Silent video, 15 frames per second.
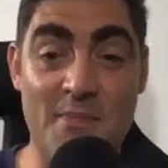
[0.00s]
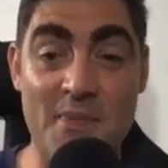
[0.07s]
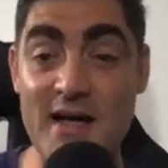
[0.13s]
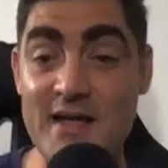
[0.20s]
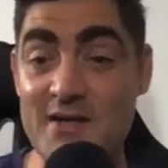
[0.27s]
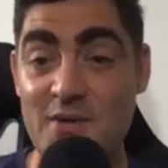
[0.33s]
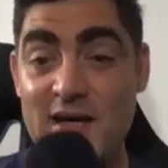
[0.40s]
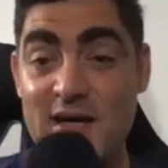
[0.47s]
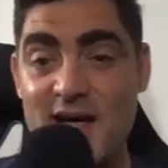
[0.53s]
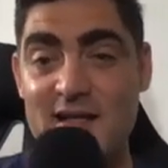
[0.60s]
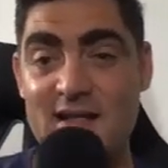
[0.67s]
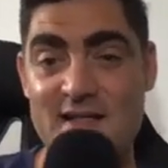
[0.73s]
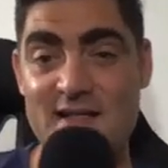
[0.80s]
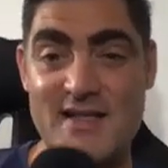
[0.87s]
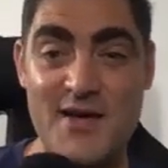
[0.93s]
By the way,
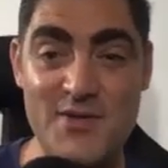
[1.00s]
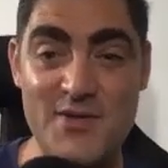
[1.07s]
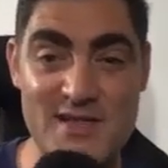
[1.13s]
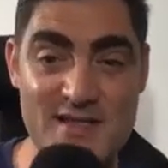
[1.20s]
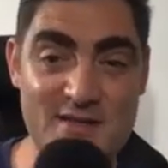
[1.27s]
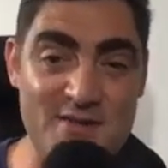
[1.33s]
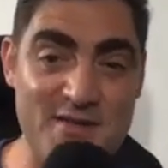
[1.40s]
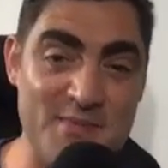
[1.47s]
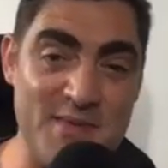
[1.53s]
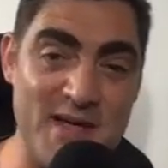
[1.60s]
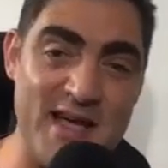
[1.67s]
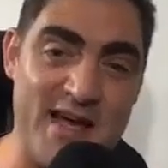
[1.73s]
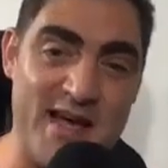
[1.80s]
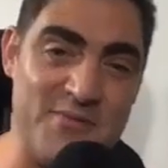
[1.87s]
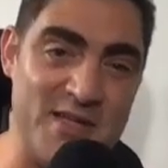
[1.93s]
Alex, I will see you in
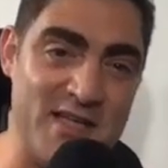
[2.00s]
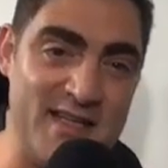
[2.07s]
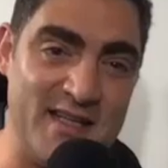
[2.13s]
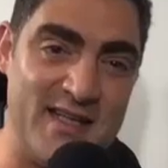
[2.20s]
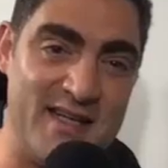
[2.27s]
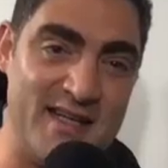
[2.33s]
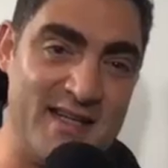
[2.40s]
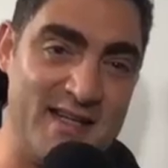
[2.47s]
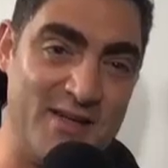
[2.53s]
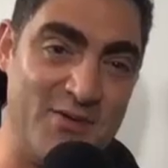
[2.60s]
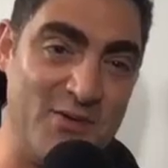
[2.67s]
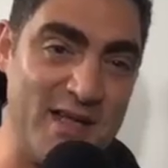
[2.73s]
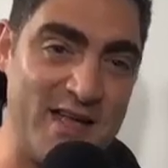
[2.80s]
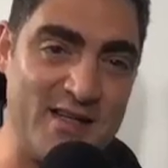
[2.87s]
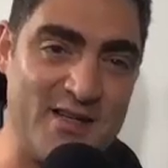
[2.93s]
Miami in a
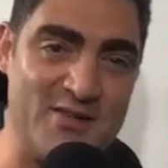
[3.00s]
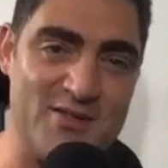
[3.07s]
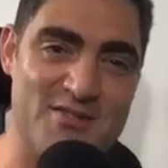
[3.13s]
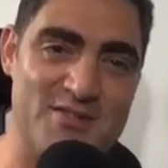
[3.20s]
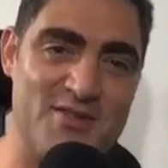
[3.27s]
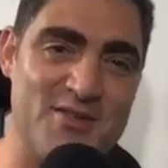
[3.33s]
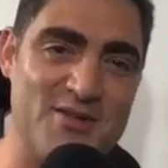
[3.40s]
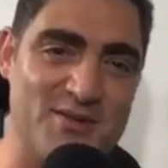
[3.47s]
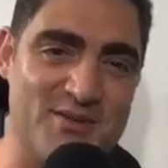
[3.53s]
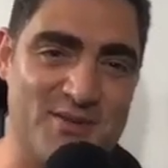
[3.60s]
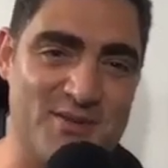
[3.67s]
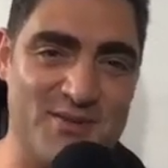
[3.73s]
week or so,